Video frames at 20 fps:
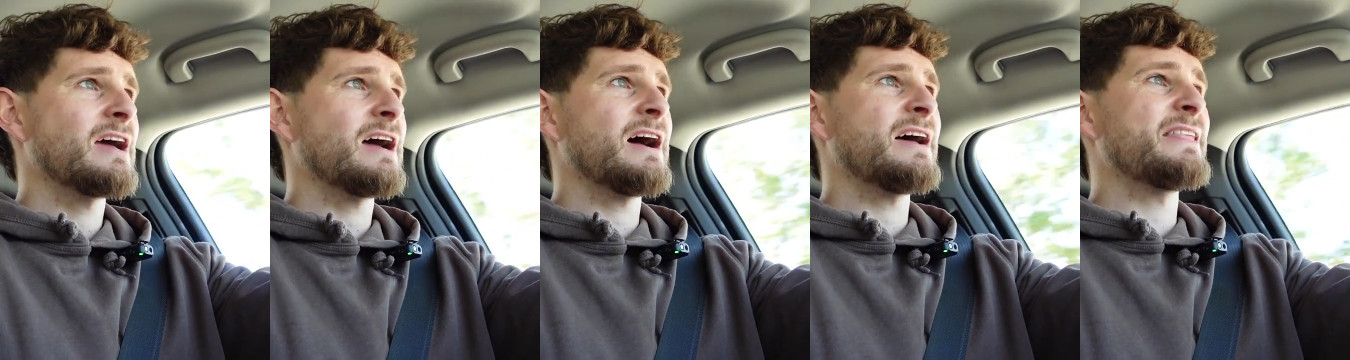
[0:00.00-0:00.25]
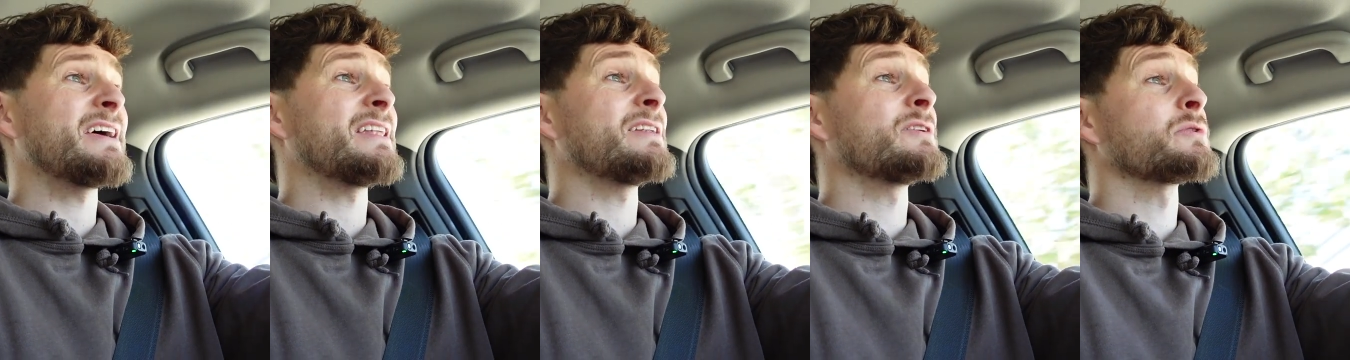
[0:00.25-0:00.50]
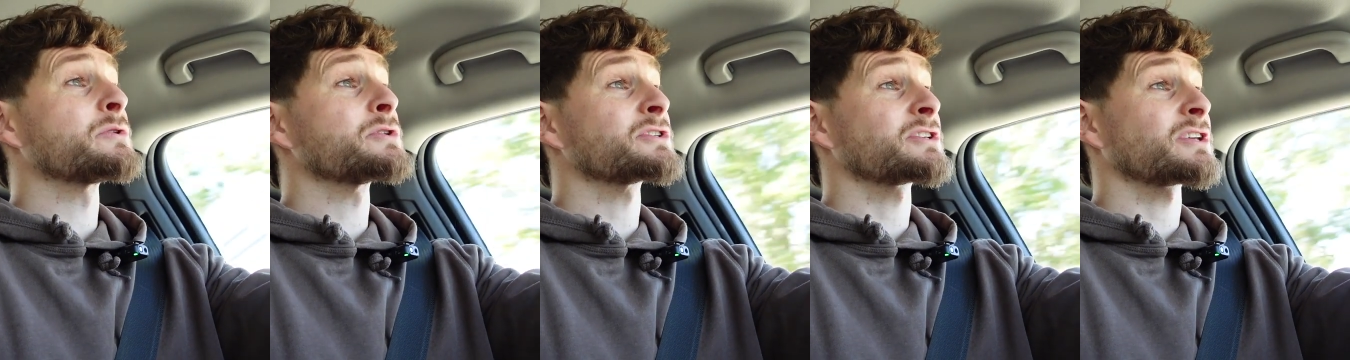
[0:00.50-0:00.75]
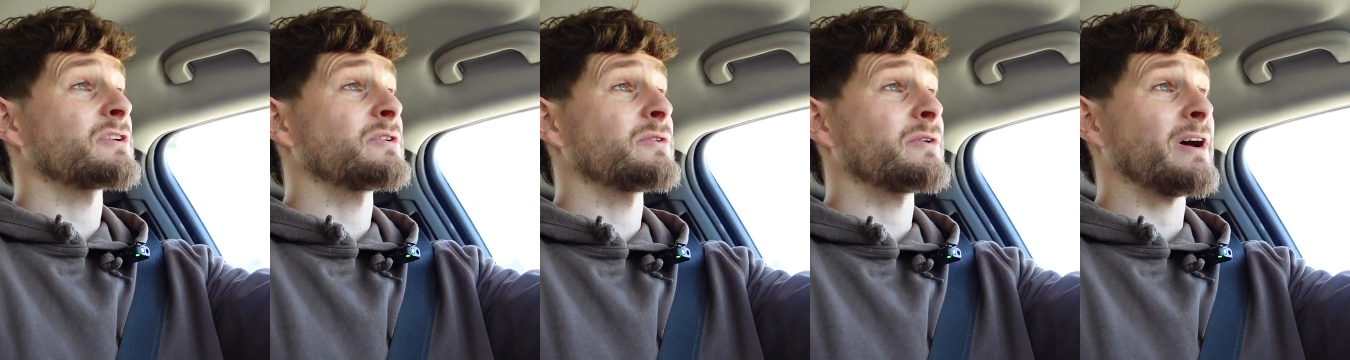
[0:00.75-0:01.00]
And then
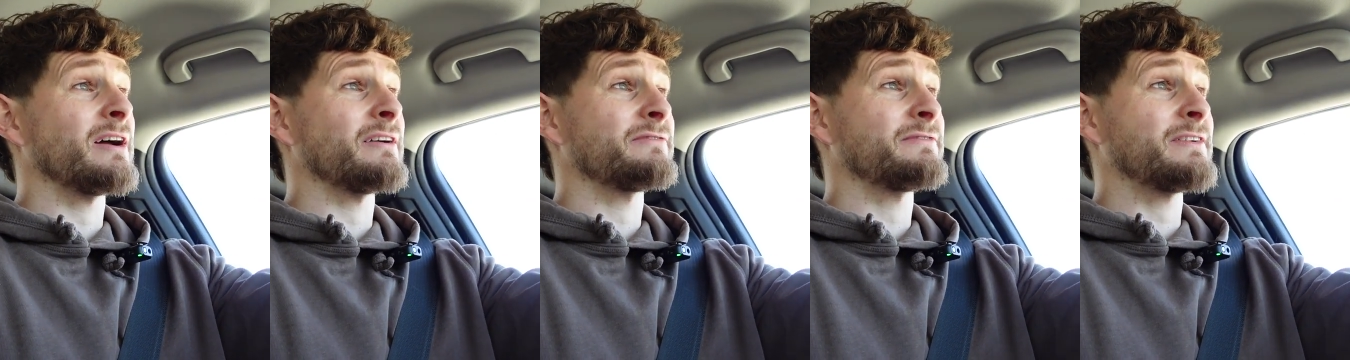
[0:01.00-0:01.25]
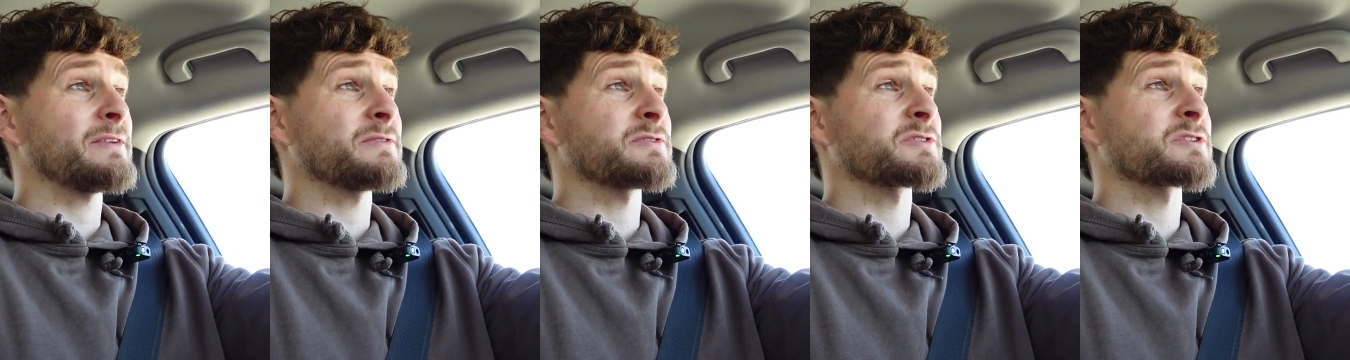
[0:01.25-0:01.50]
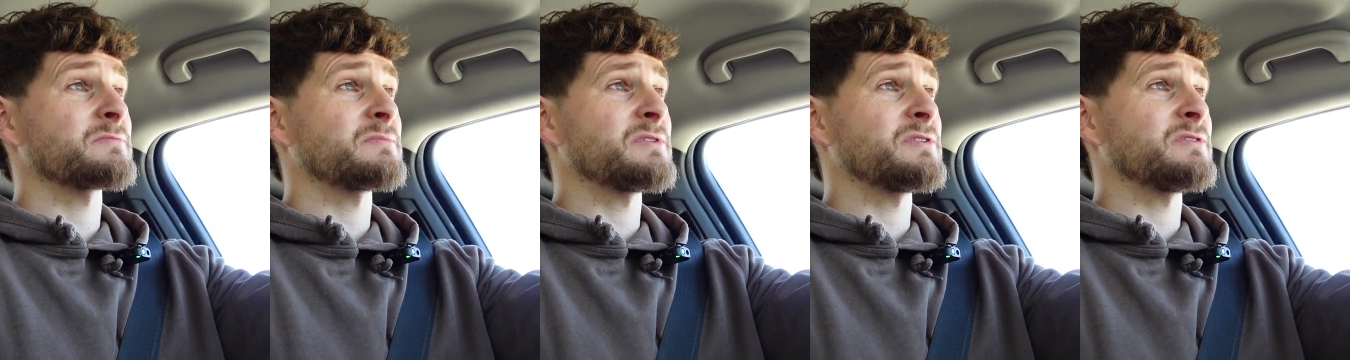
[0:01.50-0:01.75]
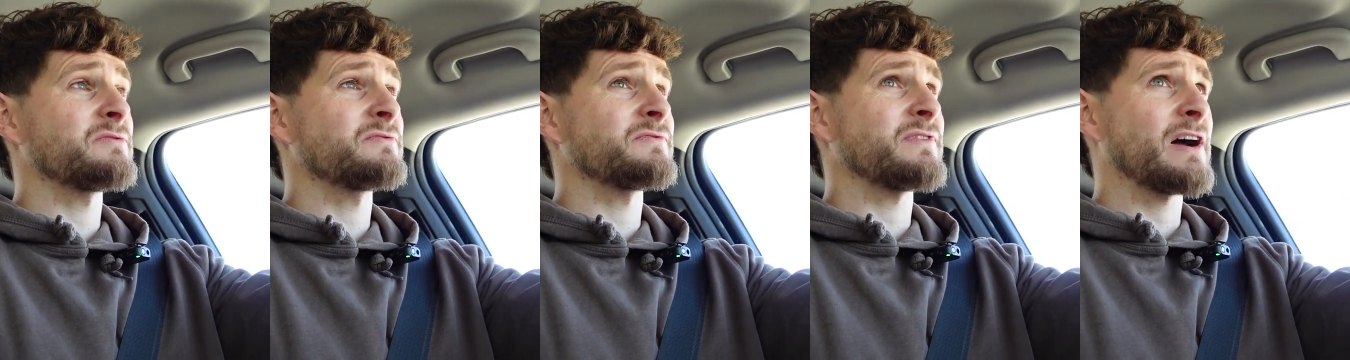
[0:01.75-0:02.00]
also I found some
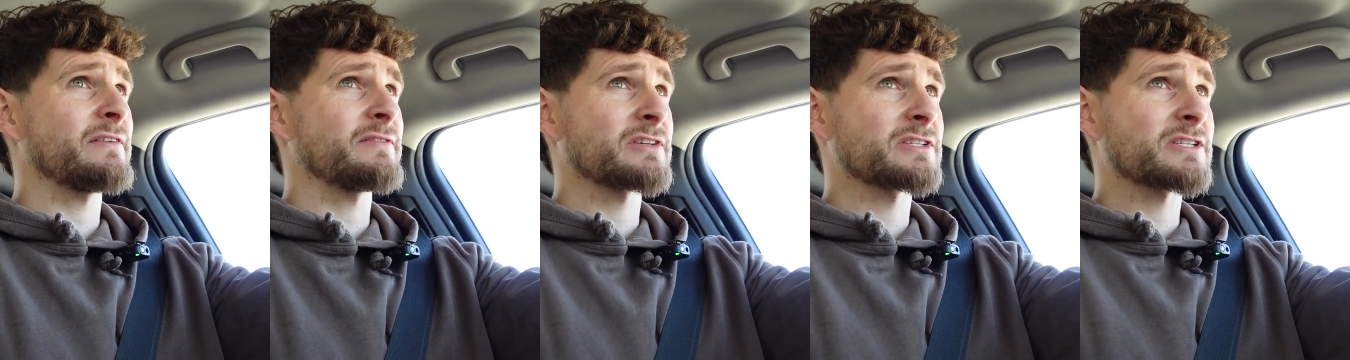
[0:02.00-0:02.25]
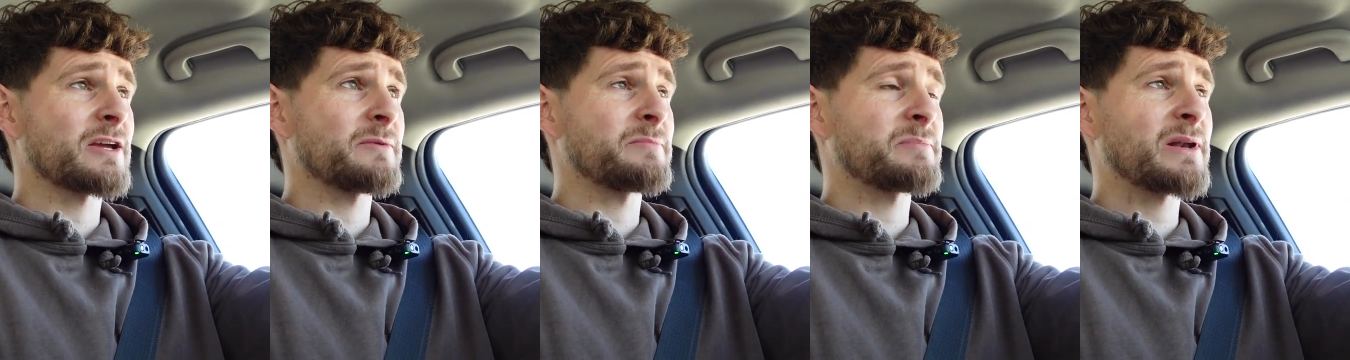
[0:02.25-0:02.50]
new five-a-side